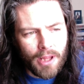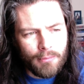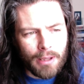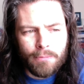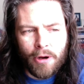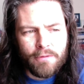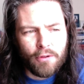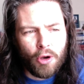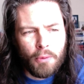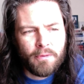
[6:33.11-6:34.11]
My prayerful
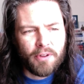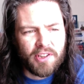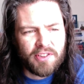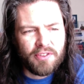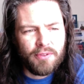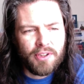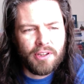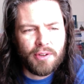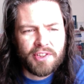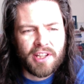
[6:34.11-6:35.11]
hope for this new year
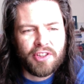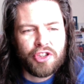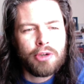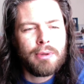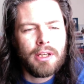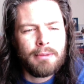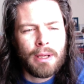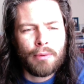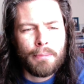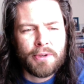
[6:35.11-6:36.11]
is that the Jubilee may
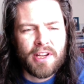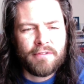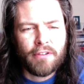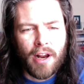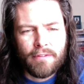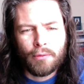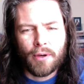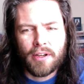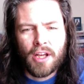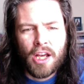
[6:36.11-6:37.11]
represent for
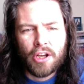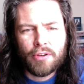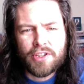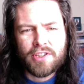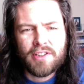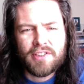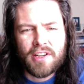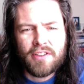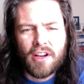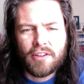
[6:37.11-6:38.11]
everyone, Christians
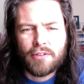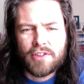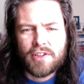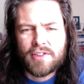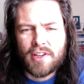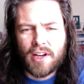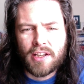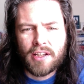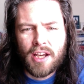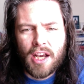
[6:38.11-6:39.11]
and non-Christians
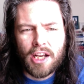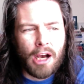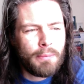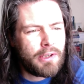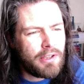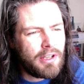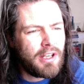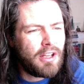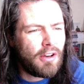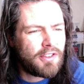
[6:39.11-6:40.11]
alike, an
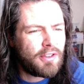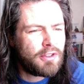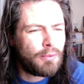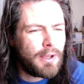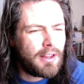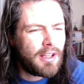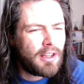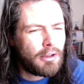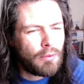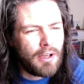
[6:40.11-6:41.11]
opportunity also to
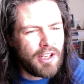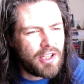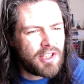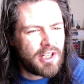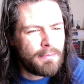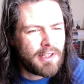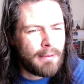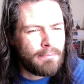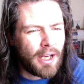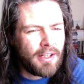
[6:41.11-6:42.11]
rethink the relationships
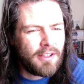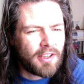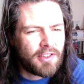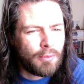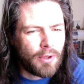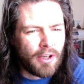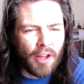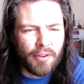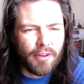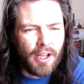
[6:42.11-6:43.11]
that bind us to one
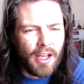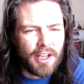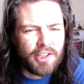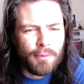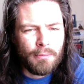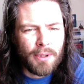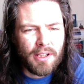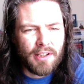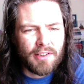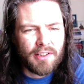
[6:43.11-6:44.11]
another as human
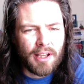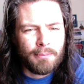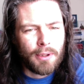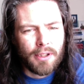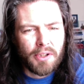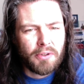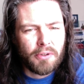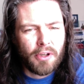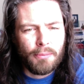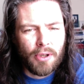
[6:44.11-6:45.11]
beings and political
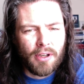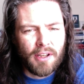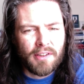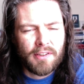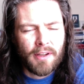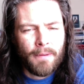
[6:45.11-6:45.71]
communities,